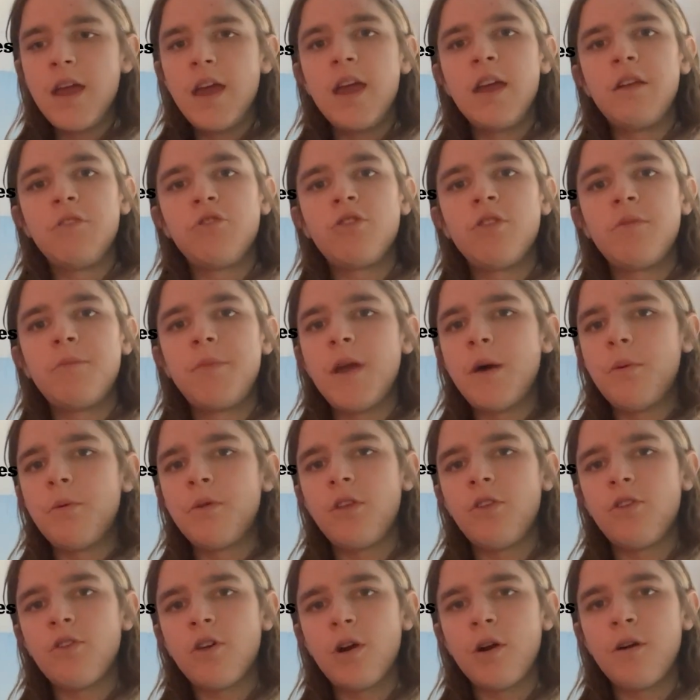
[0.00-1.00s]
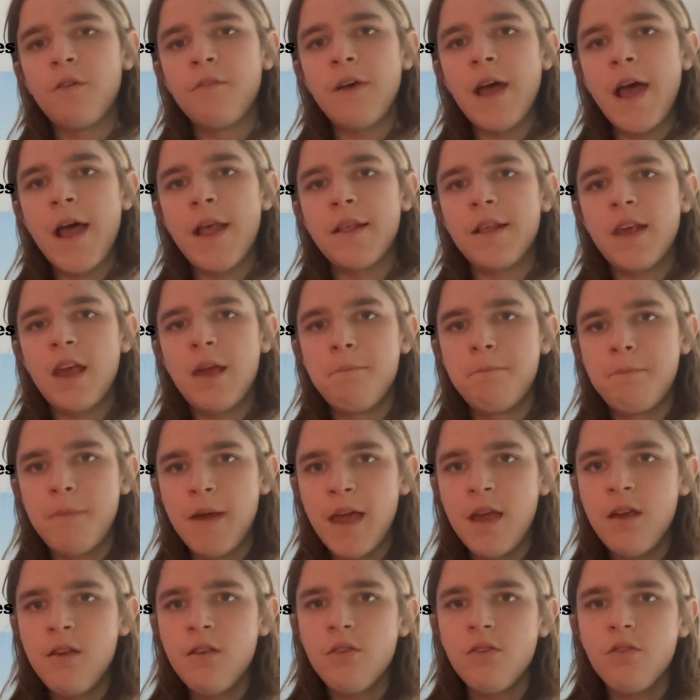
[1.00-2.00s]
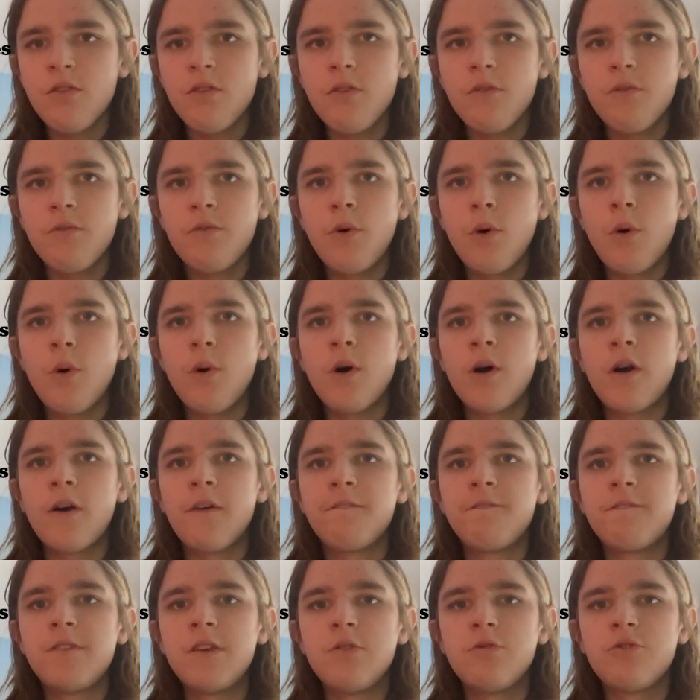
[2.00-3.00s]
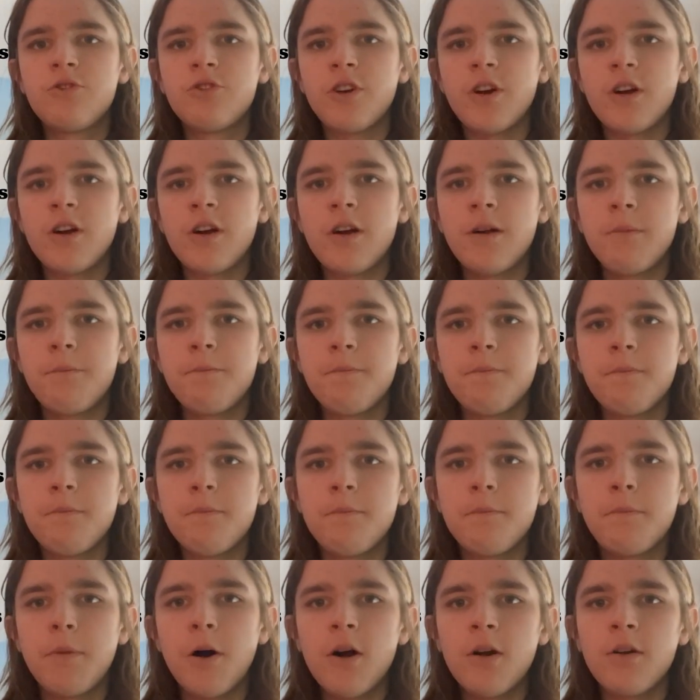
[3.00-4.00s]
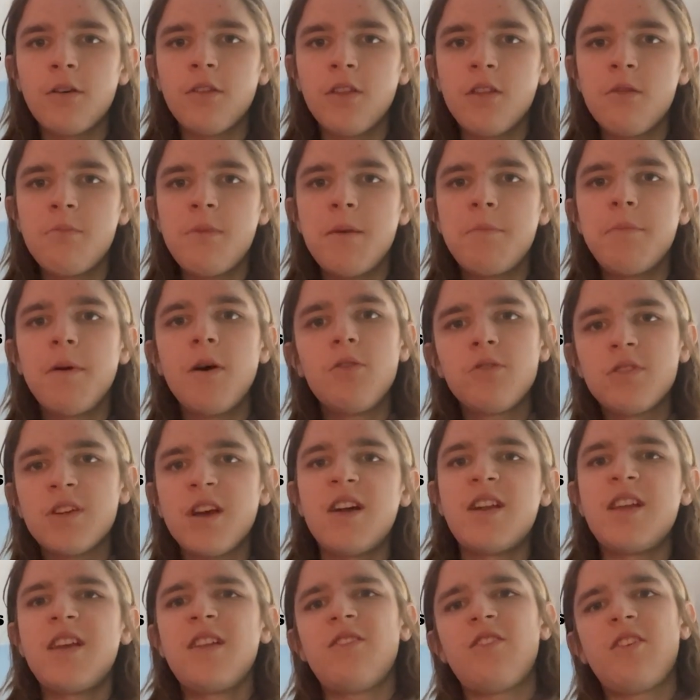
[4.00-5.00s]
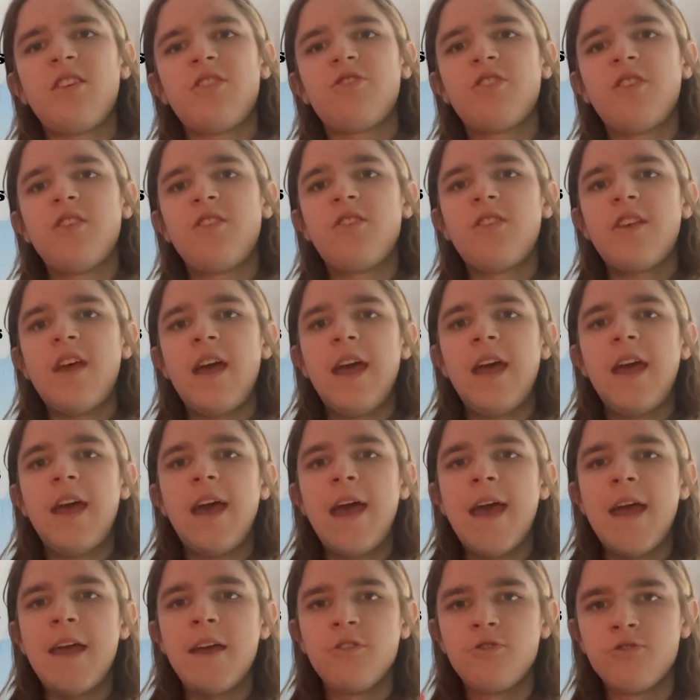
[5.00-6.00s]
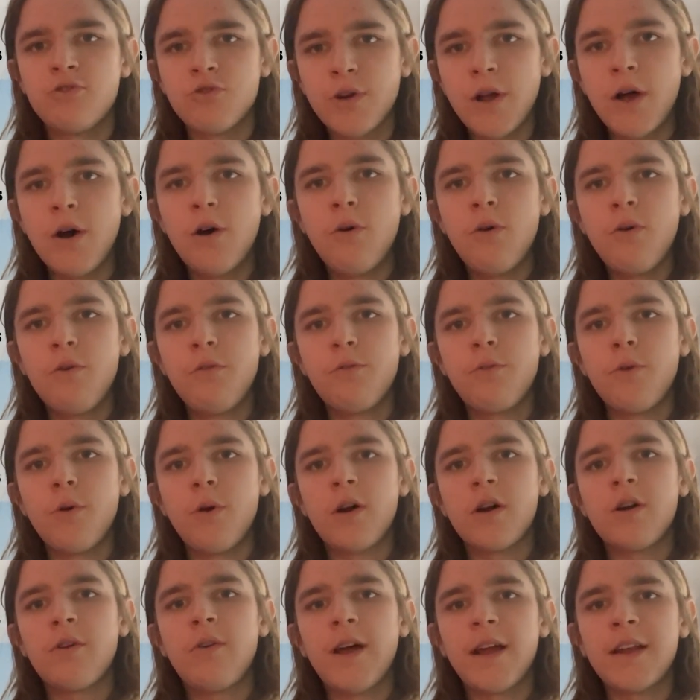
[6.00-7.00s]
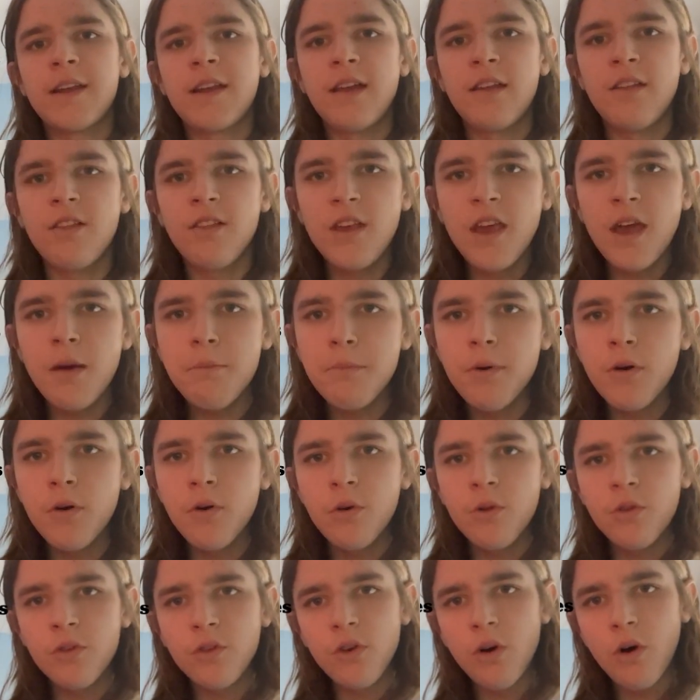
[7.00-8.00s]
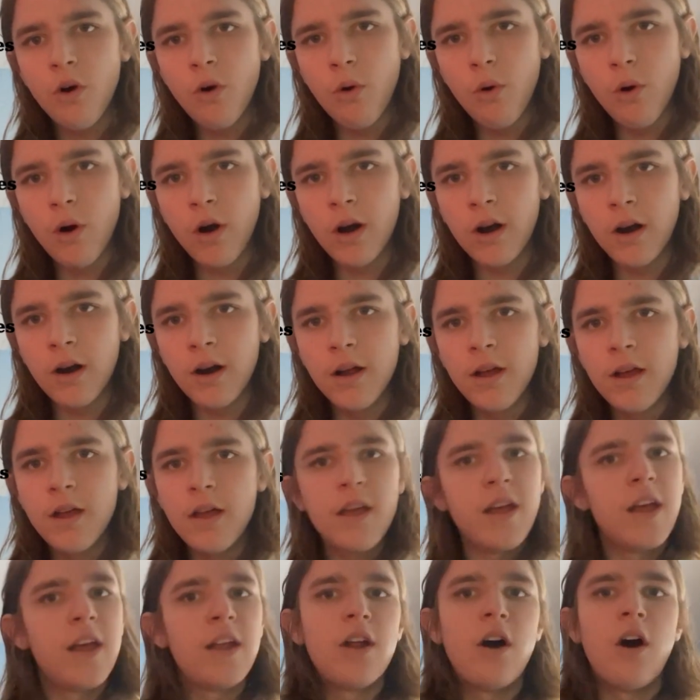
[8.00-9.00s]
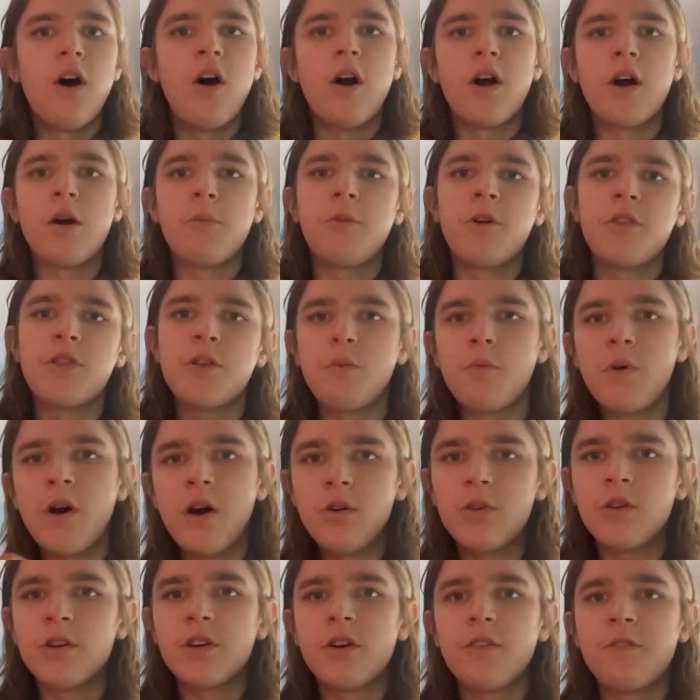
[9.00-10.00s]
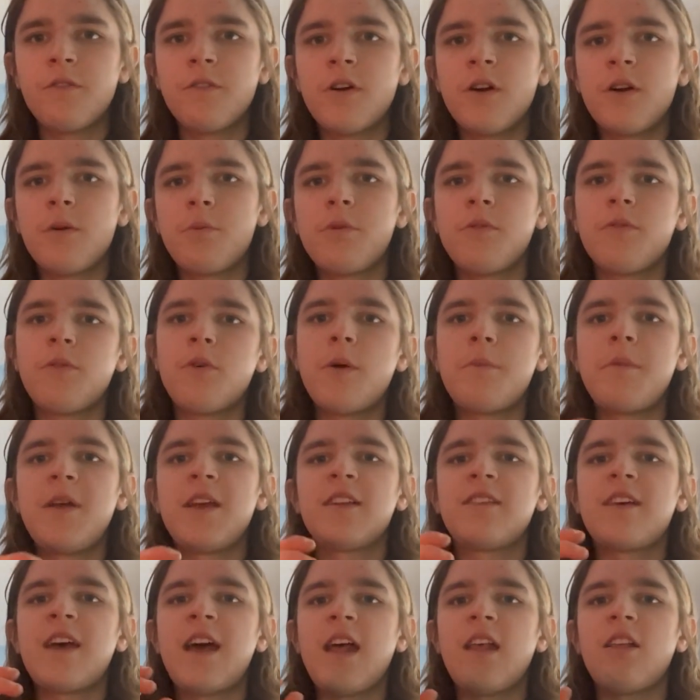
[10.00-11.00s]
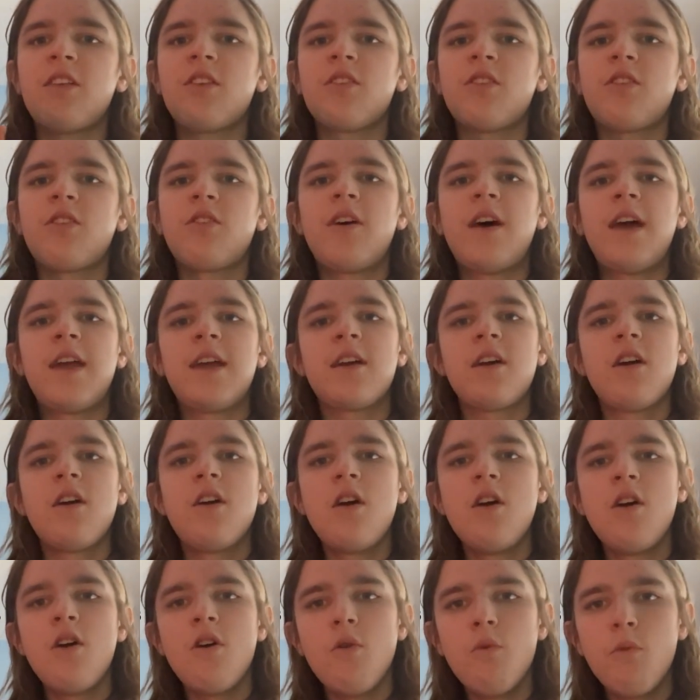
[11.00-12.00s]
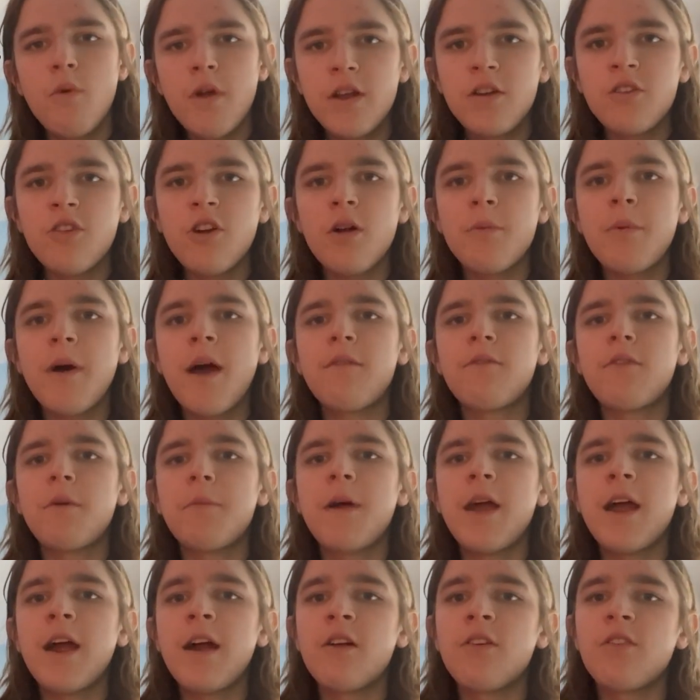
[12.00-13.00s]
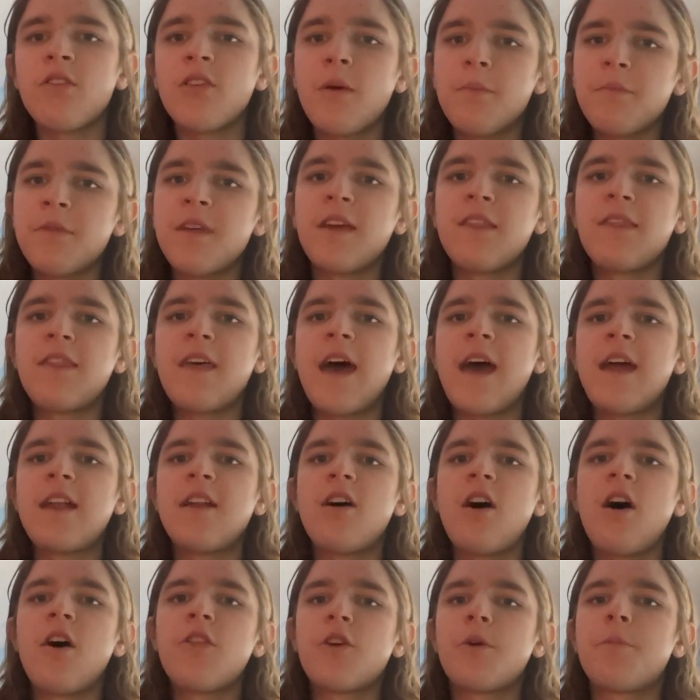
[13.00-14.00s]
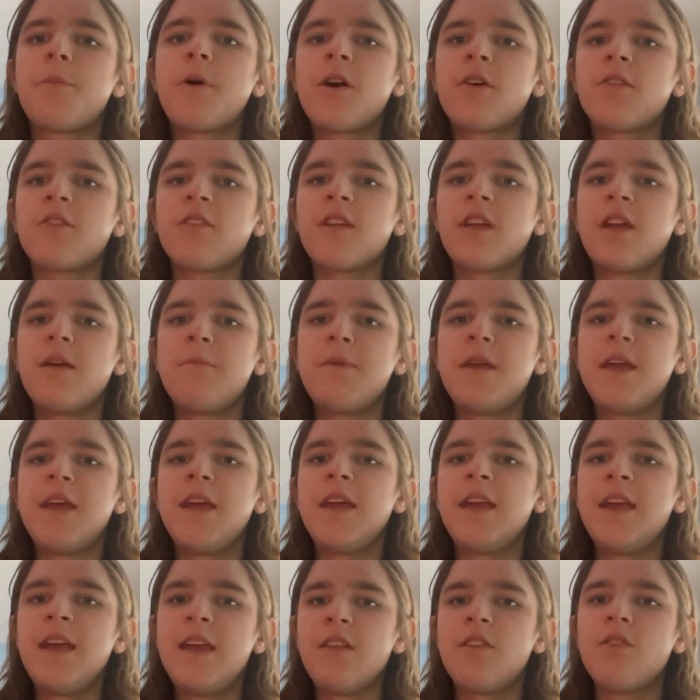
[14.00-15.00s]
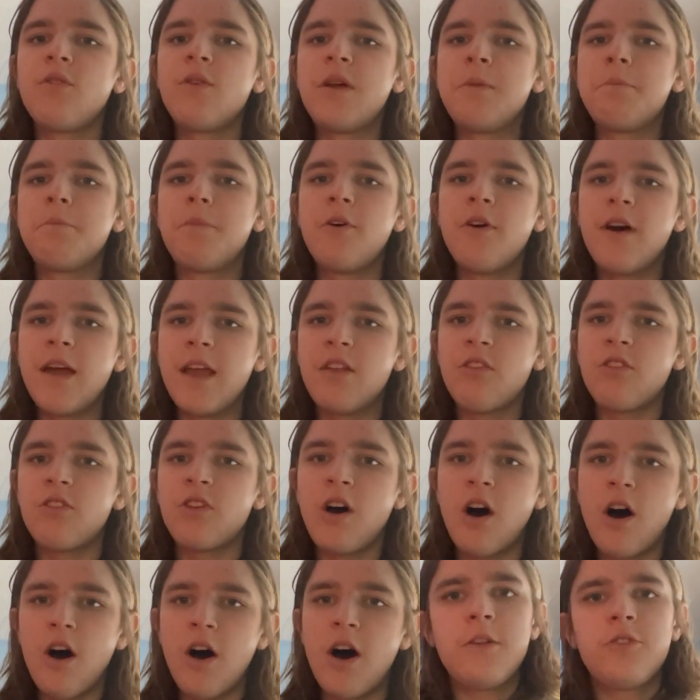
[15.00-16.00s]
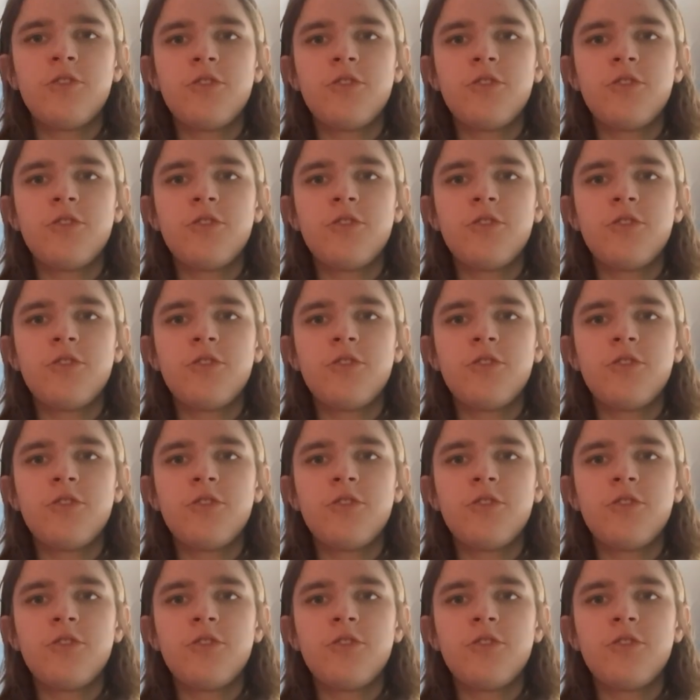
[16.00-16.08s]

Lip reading: It should be able to serve as a base for future parts to be built on it, such as, say, a drill for collecting samples, or an arm with a welder for performing tasks like wind turbine repair, something that other parts can be easily placed on.